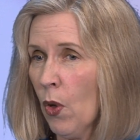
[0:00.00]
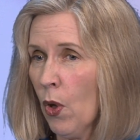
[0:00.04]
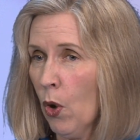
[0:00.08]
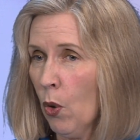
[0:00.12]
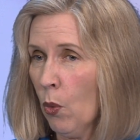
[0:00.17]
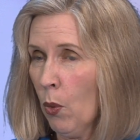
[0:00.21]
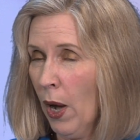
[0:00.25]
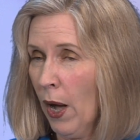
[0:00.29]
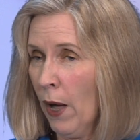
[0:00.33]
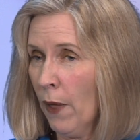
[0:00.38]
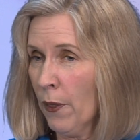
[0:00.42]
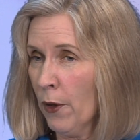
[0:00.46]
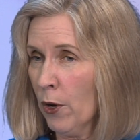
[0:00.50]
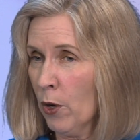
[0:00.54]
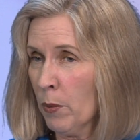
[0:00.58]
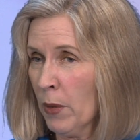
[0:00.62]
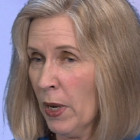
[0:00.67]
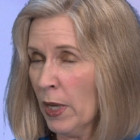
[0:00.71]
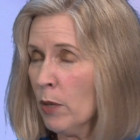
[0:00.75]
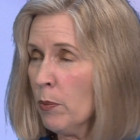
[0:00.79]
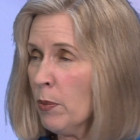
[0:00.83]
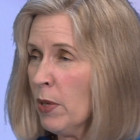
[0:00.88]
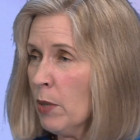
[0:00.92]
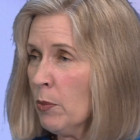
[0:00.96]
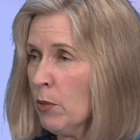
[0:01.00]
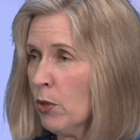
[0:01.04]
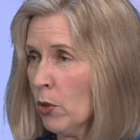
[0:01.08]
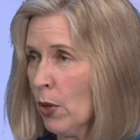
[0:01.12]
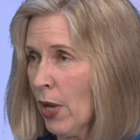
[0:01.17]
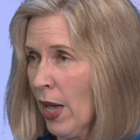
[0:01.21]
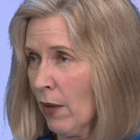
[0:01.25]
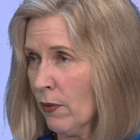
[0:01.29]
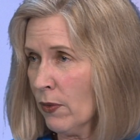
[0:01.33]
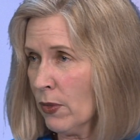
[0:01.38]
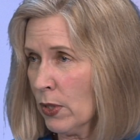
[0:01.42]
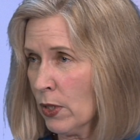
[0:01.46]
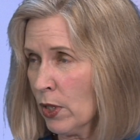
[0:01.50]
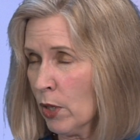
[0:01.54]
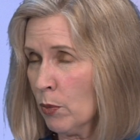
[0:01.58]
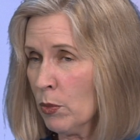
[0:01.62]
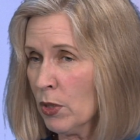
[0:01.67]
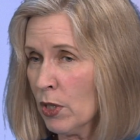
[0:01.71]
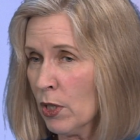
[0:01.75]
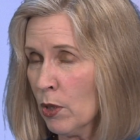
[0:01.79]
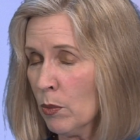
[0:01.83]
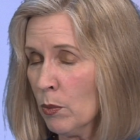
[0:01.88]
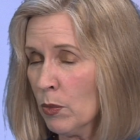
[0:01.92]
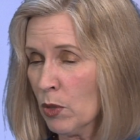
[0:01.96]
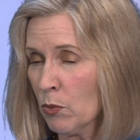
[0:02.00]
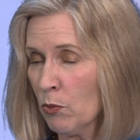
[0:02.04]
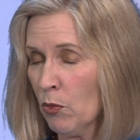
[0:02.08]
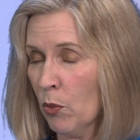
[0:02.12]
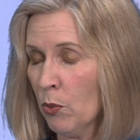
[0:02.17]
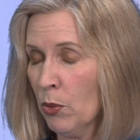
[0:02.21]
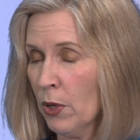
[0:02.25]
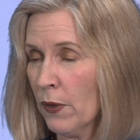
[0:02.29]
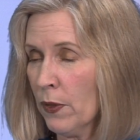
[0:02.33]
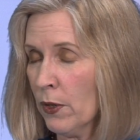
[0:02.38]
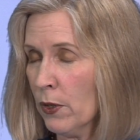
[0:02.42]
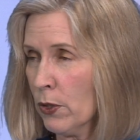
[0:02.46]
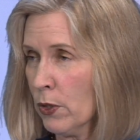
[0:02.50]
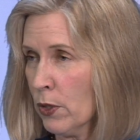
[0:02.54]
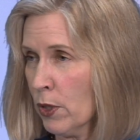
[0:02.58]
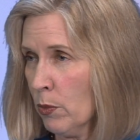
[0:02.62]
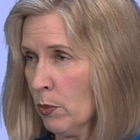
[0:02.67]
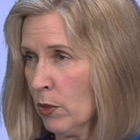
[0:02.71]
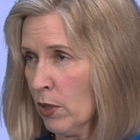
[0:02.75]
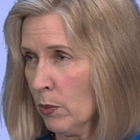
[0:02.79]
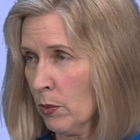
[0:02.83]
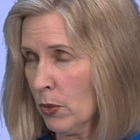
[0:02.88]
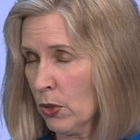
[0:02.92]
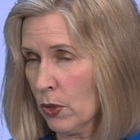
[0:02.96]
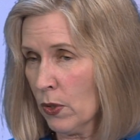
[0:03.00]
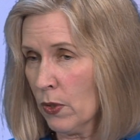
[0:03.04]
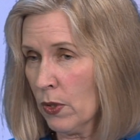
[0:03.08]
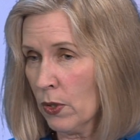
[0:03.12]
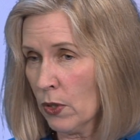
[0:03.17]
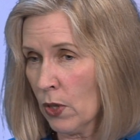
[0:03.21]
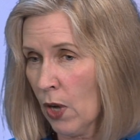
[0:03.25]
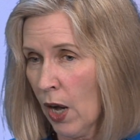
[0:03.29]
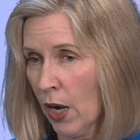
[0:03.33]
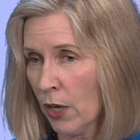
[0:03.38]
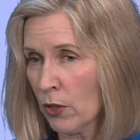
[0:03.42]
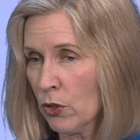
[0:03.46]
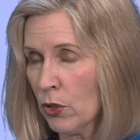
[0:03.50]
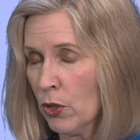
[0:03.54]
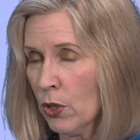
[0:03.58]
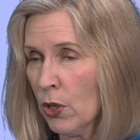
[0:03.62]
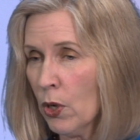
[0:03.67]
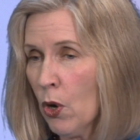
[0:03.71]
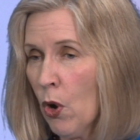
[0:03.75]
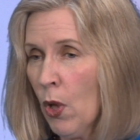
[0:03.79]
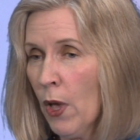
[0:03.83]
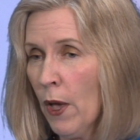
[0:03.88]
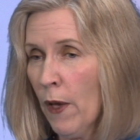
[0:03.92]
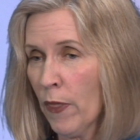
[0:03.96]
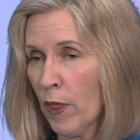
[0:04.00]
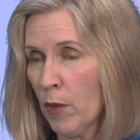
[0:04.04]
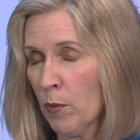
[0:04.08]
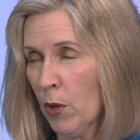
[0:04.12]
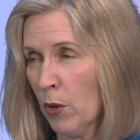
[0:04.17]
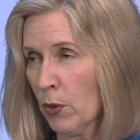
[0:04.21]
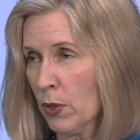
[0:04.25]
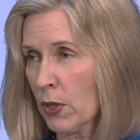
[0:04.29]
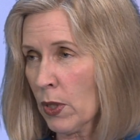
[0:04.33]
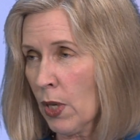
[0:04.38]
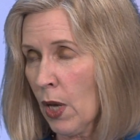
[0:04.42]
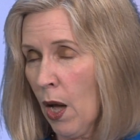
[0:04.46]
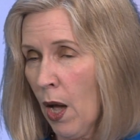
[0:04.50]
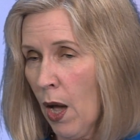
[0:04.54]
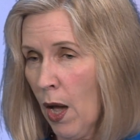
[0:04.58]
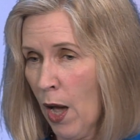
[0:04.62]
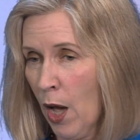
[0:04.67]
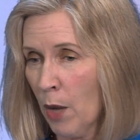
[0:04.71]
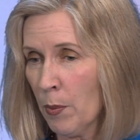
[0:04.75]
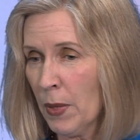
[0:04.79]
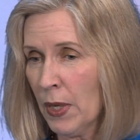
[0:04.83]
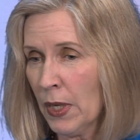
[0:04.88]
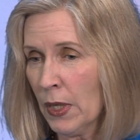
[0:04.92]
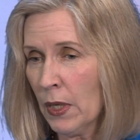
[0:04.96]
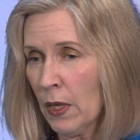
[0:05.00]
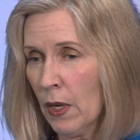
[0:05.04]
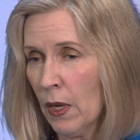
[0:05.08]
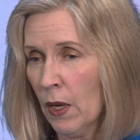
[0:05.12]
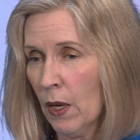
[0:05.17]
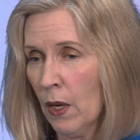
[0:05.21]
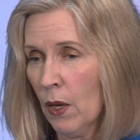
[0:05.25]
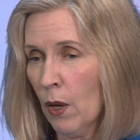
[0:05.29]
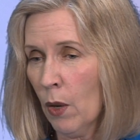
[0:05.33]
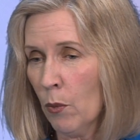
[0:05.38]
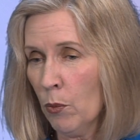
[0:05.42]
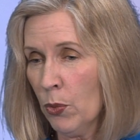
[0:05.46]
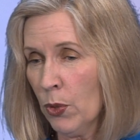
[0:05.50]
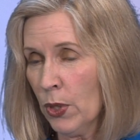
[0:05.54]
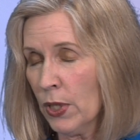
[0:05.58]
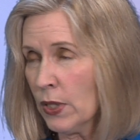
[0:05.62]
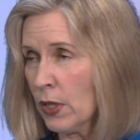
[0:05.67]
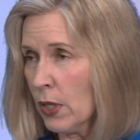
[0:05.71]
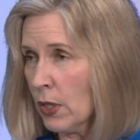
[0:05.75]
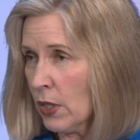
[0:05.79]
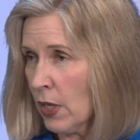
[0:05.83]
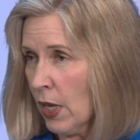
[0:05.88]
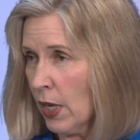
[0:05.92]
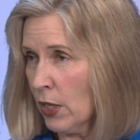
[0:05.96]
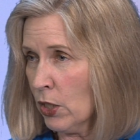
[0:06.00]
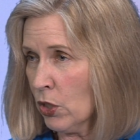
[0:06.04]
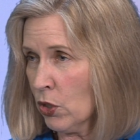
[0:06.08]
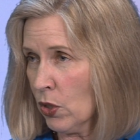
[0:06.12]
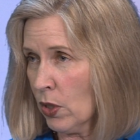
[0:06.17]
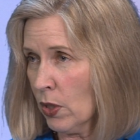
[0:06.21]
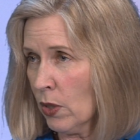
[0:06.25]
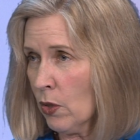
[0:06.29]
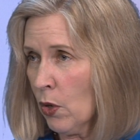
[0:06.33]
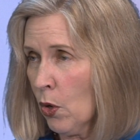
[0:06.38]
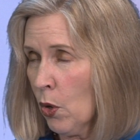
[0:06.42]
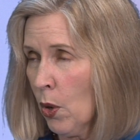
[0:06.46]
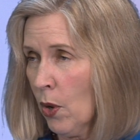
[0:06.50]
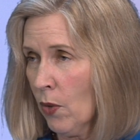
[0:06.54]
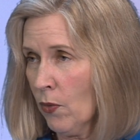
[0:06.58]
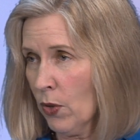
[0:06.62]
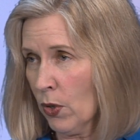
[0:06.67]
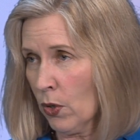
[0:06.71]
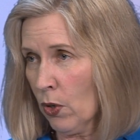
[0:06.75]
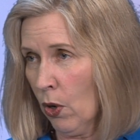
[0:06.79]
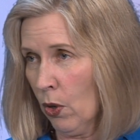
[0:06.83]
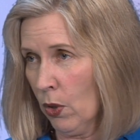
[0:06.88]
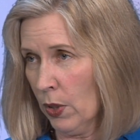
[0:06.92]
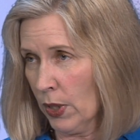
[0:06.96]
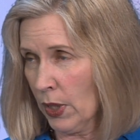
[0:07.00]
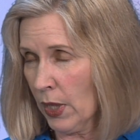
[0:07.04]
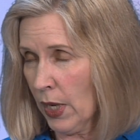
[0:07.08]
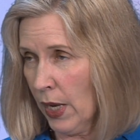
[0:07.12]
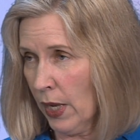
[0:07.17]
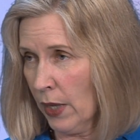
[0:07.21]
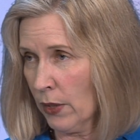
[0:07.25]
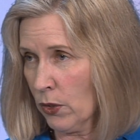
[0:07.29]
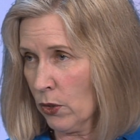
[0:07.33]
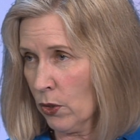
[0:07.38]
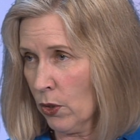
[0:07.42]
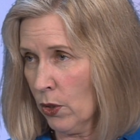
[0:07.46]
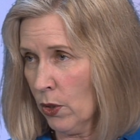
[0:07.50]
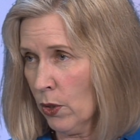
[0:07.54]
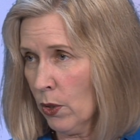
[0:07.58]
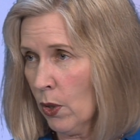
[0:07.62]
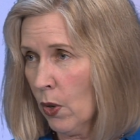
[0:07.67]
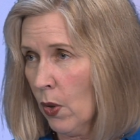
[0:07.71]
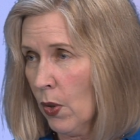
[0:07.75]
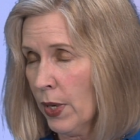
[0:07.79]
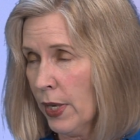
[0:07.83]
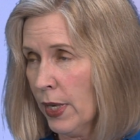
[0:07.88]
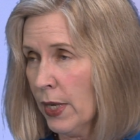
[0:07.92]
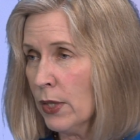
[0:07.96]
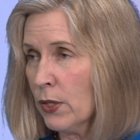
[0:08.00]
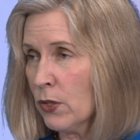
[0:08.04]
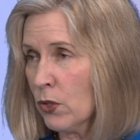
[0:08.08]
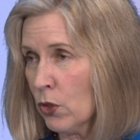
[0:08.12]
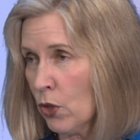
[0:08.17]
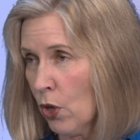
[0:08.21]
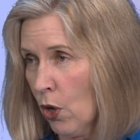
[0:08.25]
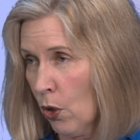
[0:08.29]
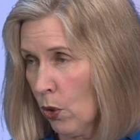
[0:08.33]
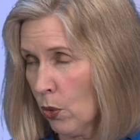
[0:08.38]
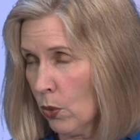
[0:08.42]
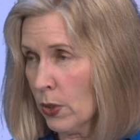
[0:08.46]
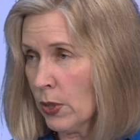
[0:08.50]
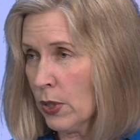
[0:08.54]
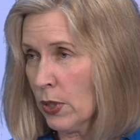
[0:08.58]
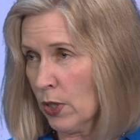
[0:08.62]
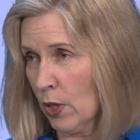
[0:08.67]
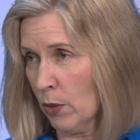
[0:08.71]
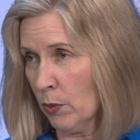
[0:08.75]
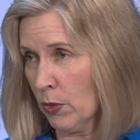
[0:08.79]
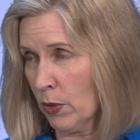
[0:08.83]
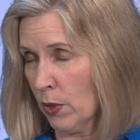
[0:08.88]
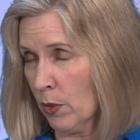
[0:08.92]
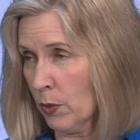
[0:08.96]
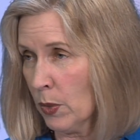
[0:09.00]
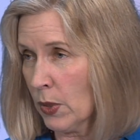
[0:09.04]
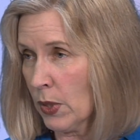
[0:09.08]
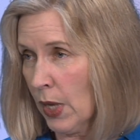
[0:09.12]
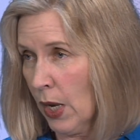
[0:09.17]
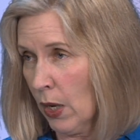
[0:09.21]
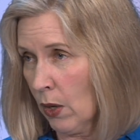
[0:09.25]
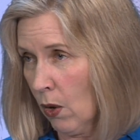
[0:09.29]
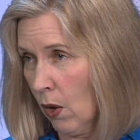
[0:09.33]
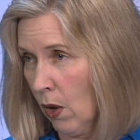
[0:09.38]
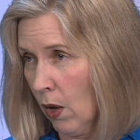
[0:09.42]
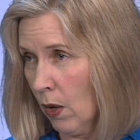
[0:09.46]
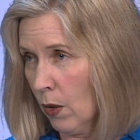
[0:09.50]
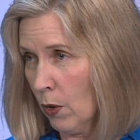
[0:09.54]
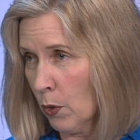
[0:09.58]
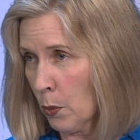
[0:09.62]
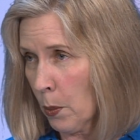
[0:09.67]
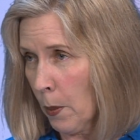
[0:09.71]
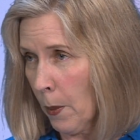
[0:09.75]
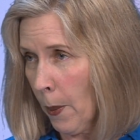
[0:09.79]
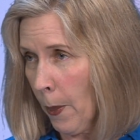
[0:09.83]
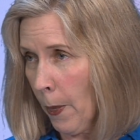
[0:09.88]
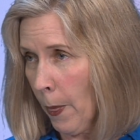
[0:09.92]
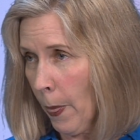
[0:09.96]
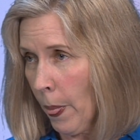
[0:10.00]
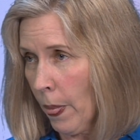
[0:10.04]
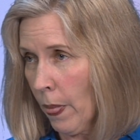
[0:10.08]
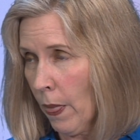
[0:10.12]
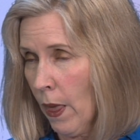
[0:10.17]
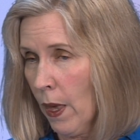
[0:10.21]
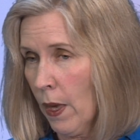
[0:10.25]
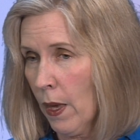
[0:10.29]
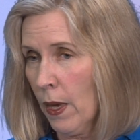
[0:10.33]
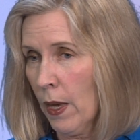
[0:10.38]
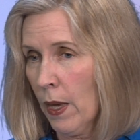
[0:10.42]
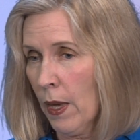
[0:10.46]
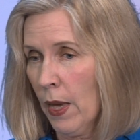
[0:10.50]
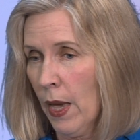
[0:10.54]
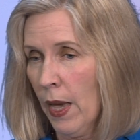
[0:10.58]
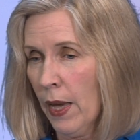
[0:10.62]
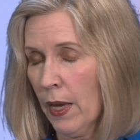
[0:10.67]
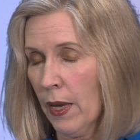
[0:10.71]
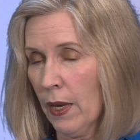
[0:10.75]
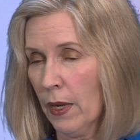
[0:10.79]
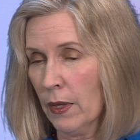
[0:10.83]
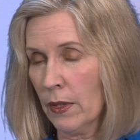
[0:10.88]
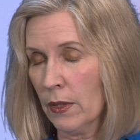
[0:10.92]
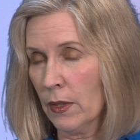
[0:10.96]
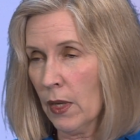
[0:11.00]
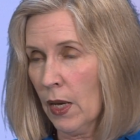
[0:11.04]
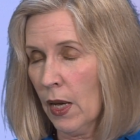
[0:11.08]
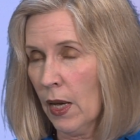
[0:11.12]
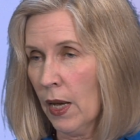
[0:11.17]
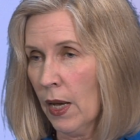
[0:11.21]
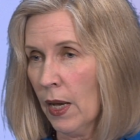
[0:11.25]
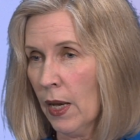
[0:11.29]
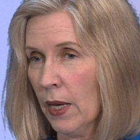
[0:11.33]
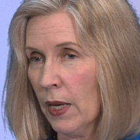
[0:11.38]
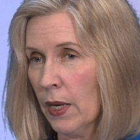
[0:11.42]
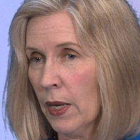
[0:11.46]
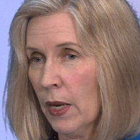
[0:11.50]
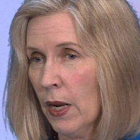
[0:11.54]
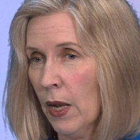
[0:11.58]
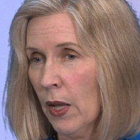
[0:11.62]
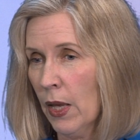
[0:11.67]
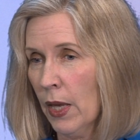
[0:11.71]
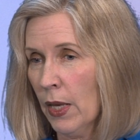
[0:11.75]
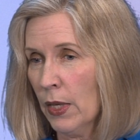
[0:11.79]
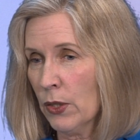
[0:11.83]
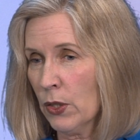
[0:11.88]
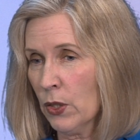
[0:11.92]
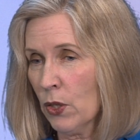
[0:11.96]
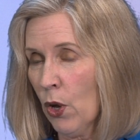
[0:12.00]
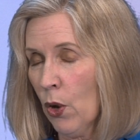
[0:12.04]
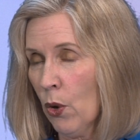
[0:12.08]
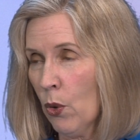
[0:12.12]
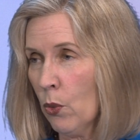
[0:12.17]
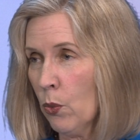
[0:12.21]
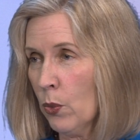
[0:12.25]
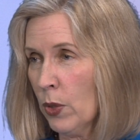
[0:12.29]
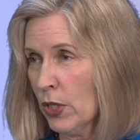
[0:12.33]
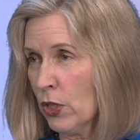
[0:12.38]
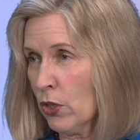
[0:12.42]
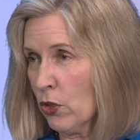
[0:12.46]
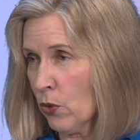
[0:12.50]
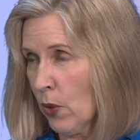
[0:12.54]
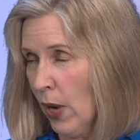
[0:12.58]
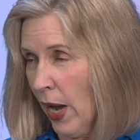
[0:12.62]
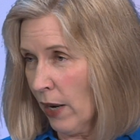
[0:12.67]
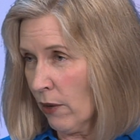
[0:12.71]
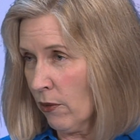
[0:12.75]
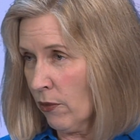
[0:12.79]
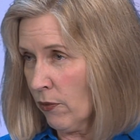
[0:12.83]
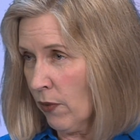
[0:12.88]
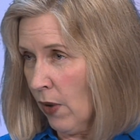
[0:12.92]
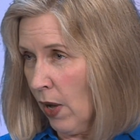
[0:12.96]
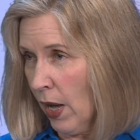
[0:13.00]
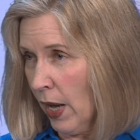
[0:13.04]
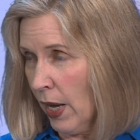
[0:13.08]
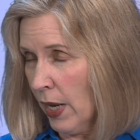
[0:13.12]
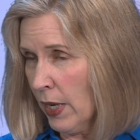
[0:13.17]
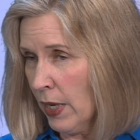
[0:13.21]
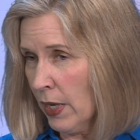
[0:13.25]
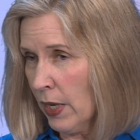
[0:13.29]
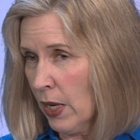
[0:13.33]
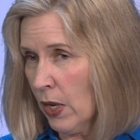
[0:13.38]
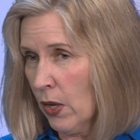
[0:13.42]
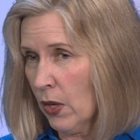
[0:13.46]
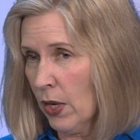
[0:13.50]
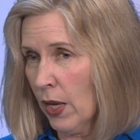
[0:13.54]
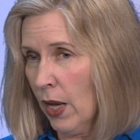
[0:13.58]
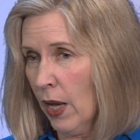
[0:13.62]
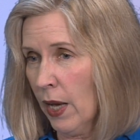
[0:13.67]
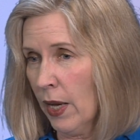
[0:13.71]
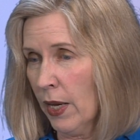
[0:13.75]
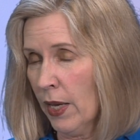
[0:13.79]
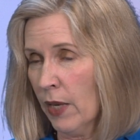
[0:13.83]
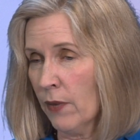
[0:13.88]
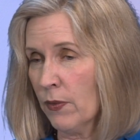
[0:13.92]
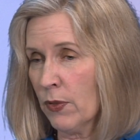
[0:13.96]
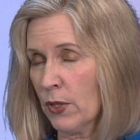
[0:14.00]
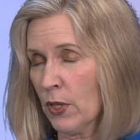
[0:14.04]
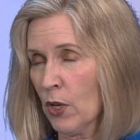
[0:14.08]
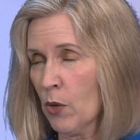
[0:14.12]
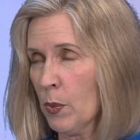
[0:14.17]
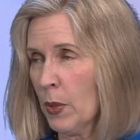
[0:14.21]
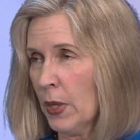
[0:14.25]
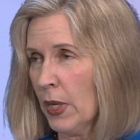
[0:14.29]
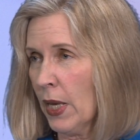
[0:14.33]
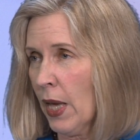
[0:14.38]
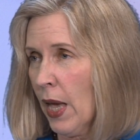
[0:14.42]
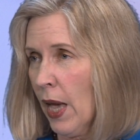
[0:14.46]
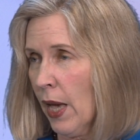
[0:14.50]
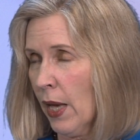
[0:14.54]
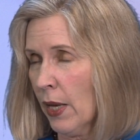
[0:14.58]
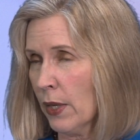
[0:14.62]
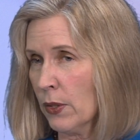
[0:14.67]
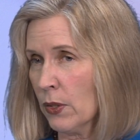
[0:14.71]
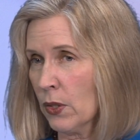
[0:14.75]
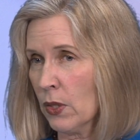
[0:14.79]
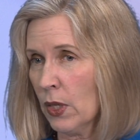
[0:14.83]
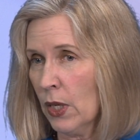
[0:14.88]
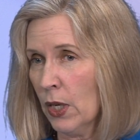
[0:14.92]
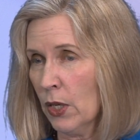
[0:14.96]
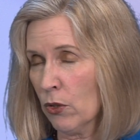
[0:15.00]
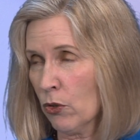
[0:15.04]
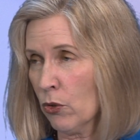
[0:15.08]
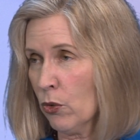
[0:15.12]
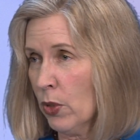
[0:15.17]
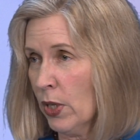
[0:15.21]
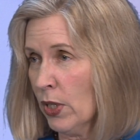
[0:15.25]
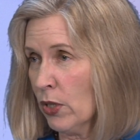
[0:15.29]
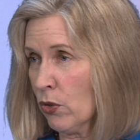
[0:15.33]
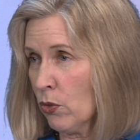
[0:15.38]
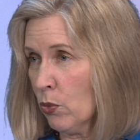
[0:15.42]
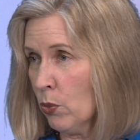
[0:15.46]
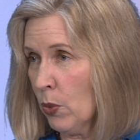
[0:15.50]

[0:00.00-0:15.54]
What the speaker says: while there are many people who have symptoms and will bring their symptoms to the doctor, the most common presentation for colon cancer is no symptoms at all. And so we stratify. If somebody has increased